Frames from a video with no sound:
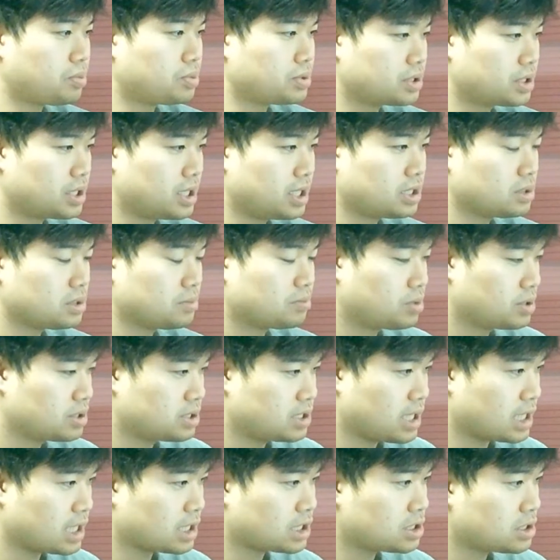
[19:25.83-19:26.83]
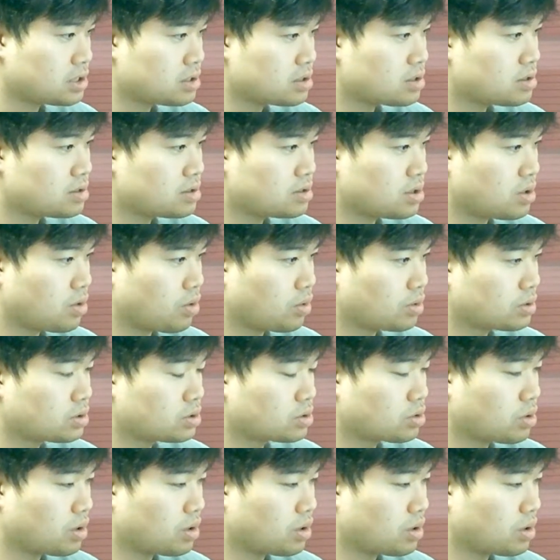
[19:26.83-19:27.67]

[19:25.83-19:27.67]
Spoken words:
web application protection,